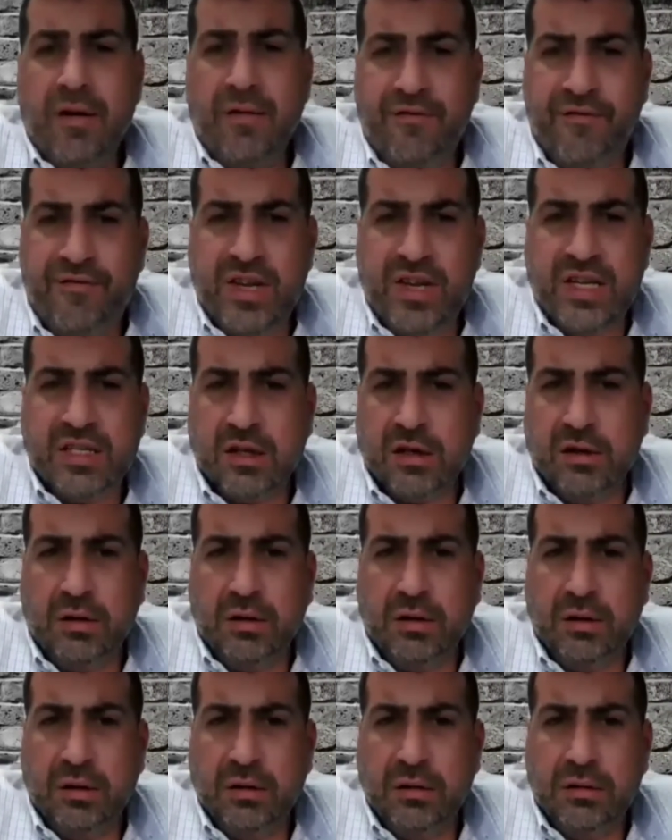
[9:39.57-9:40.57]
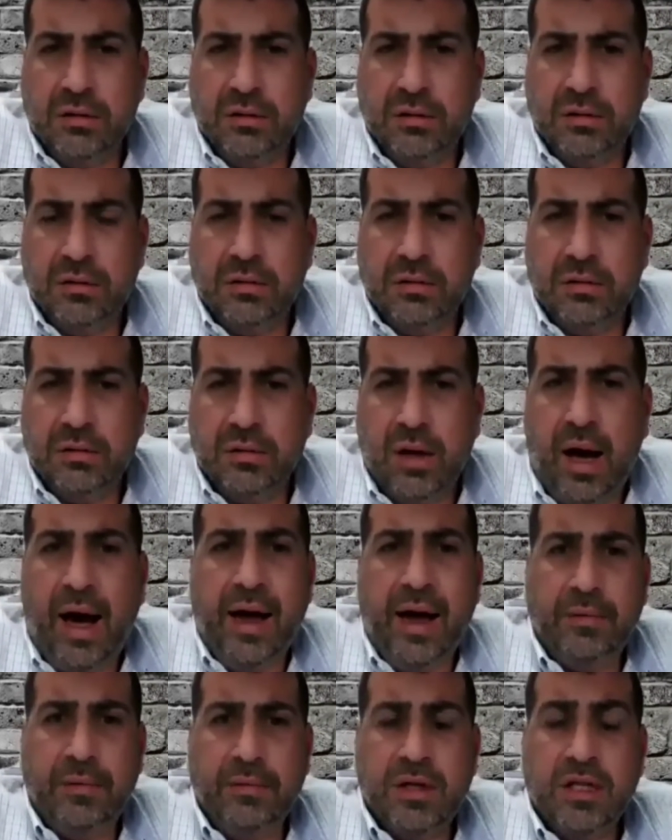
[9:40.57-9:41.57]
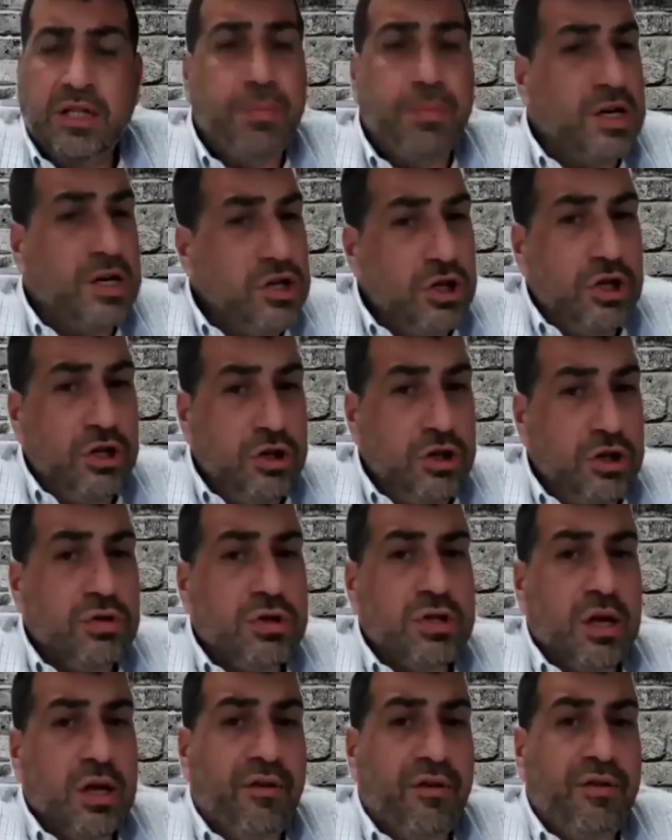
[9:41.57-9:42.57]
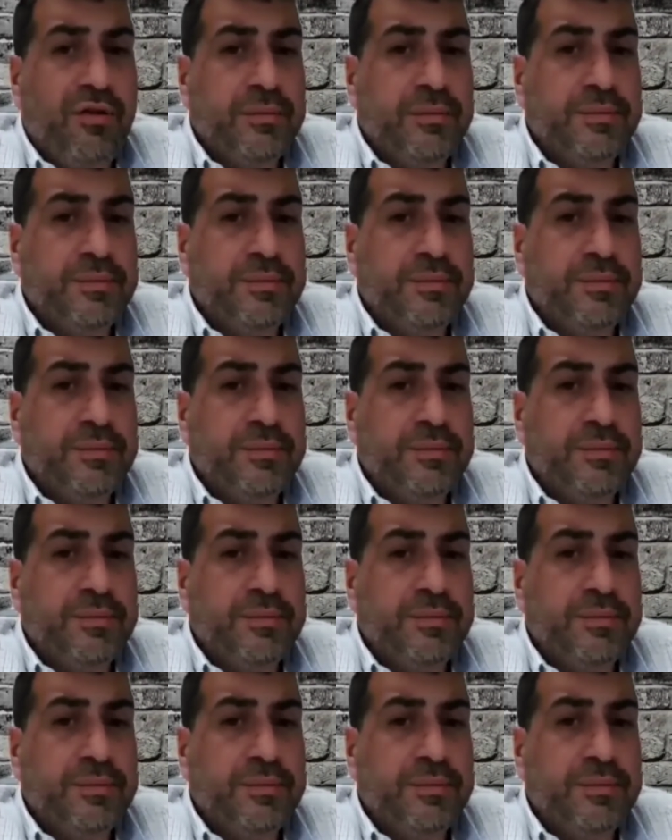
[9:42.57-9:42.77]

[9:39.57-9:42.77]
physical items, especially the new stuff